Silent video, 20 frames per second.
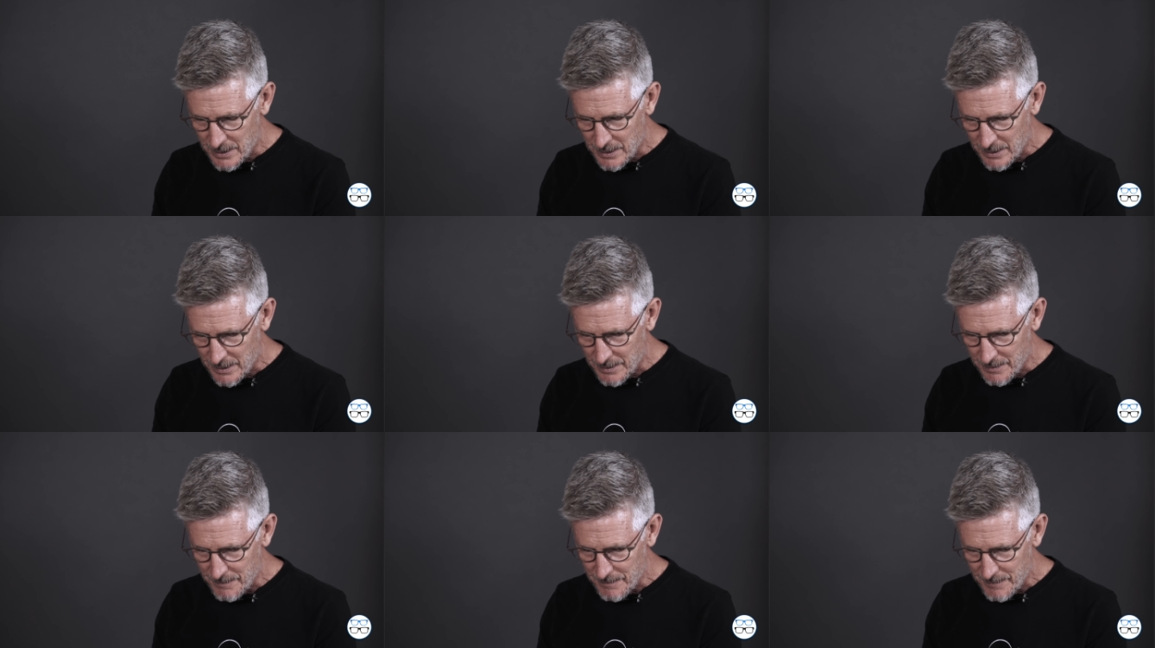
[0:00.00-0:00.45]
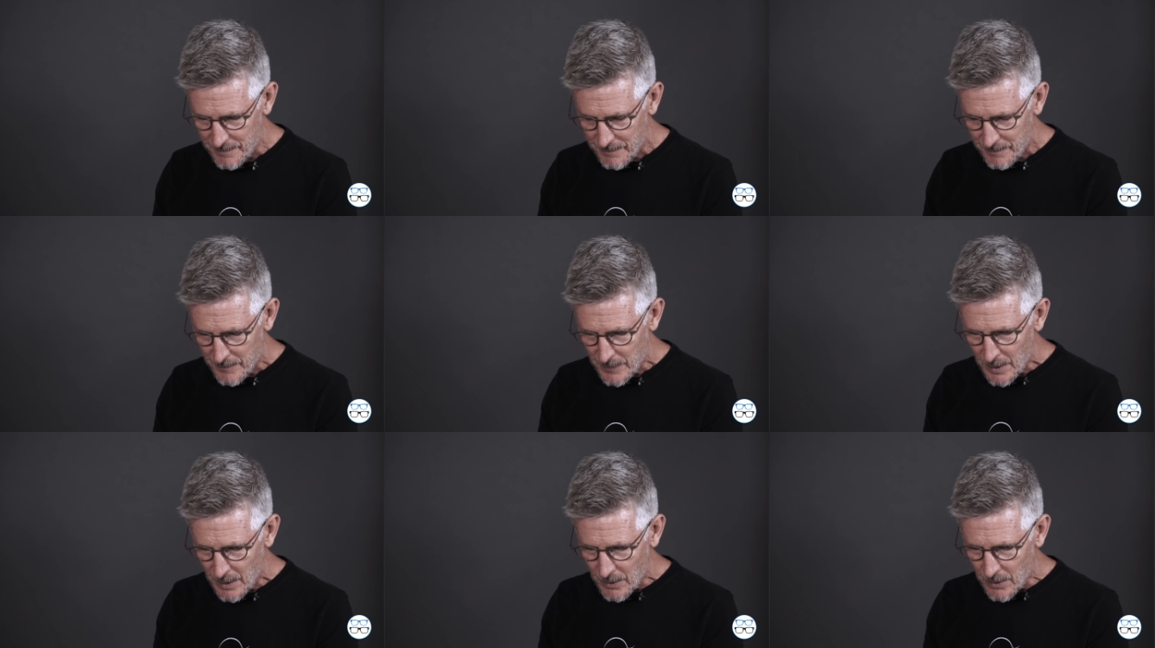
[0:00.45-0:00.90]
Um,
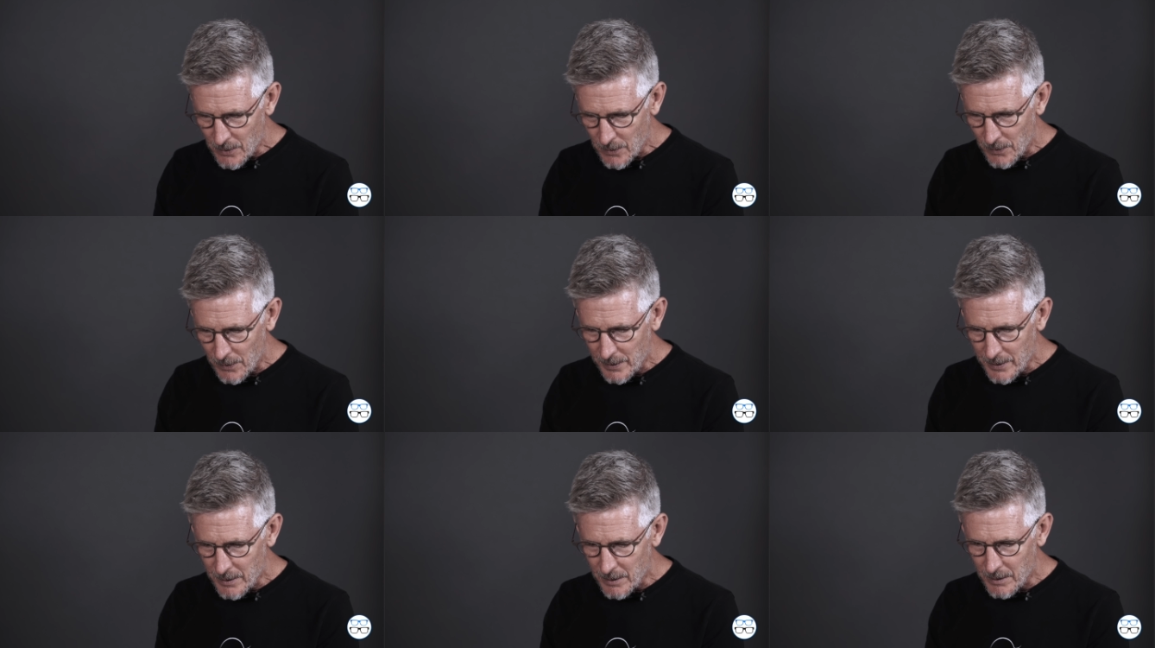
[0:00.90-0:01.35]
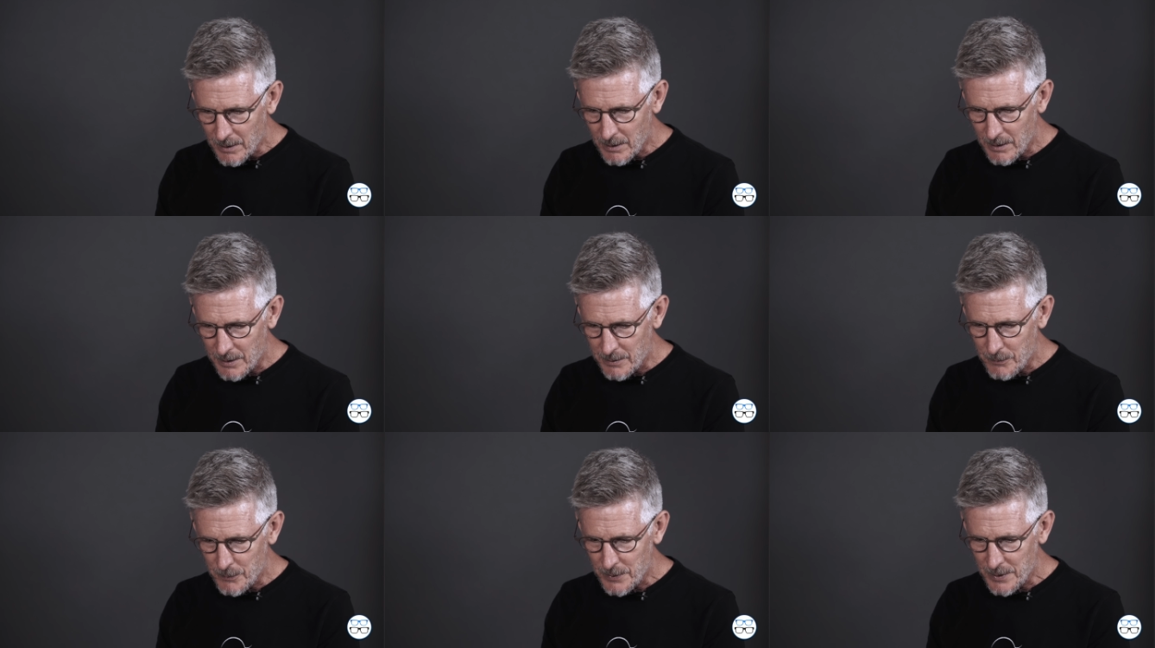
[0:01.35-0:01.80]
early
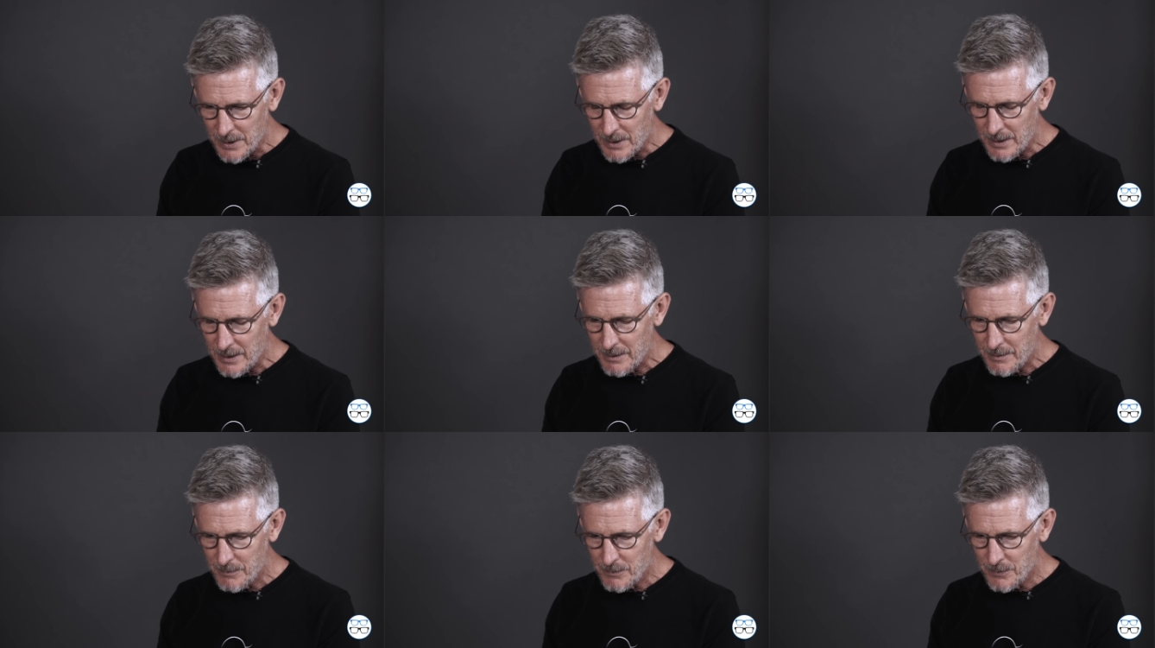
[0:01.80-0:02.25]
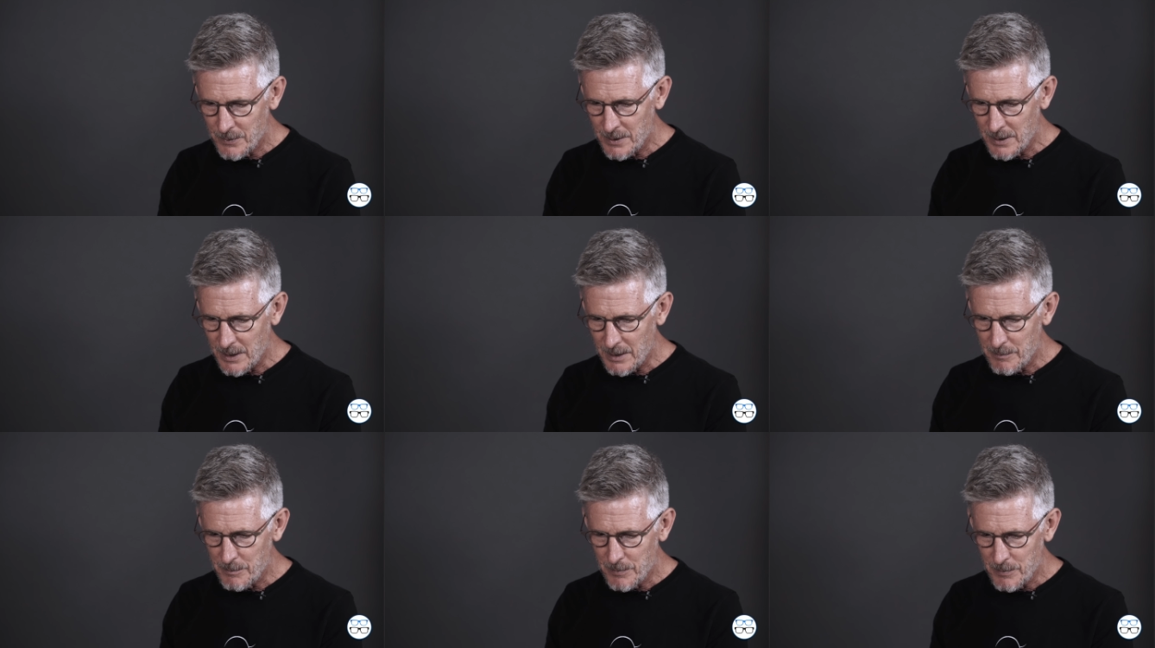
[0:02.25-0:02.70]
on, when I when
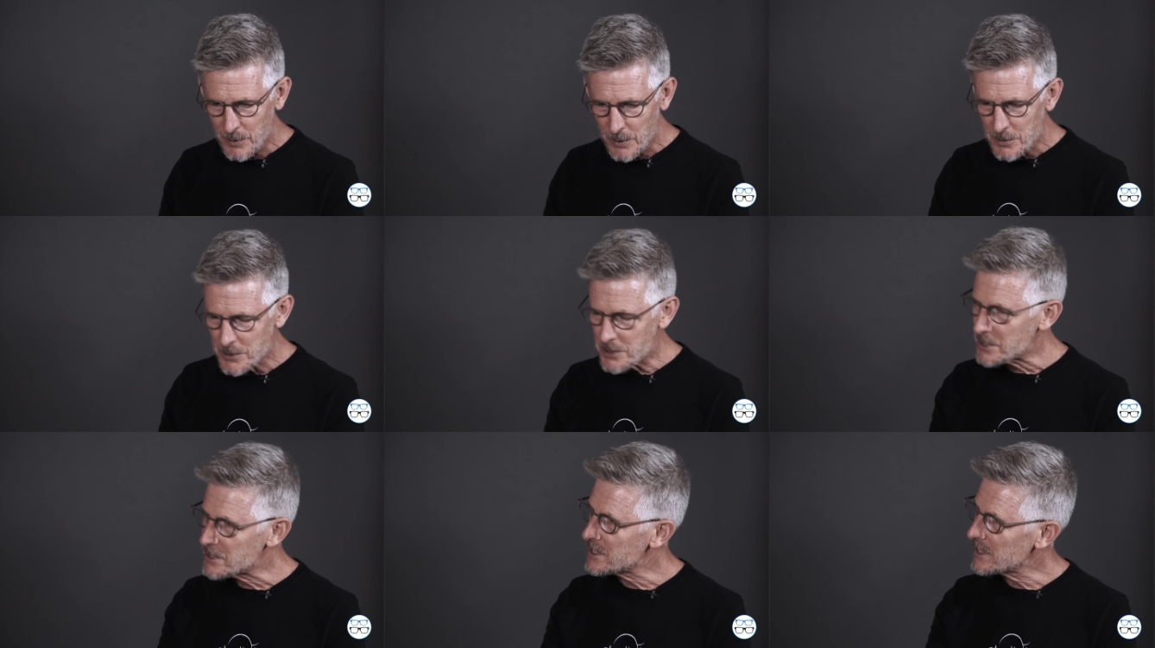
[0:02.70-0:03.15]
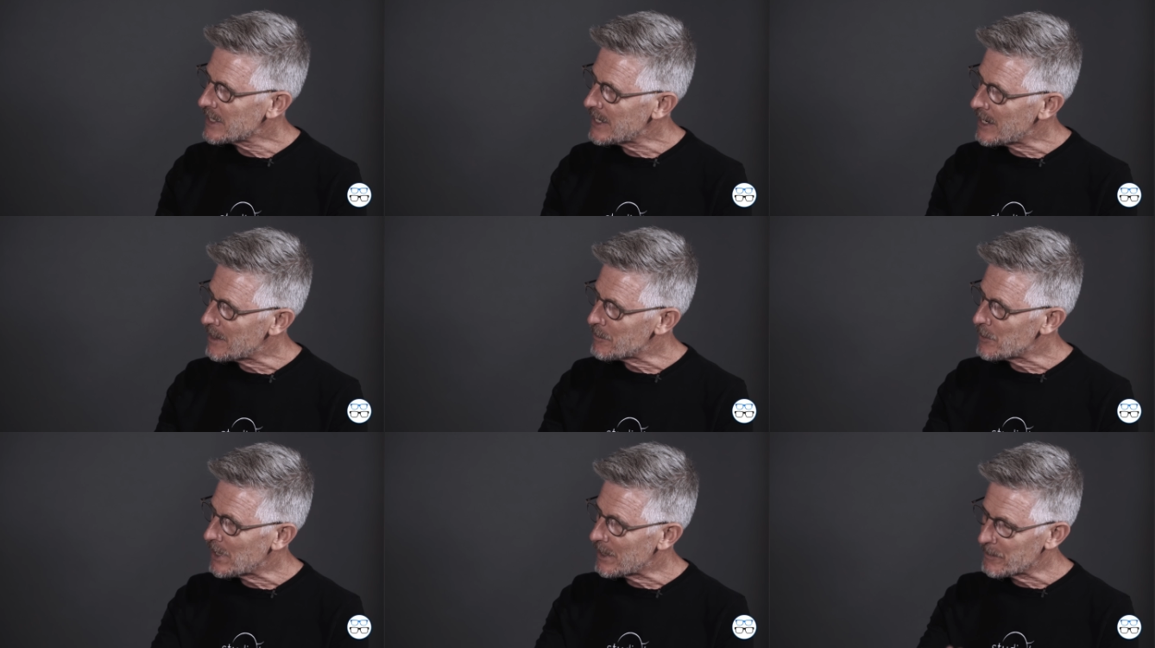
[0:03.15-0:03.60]
I purchased the camera,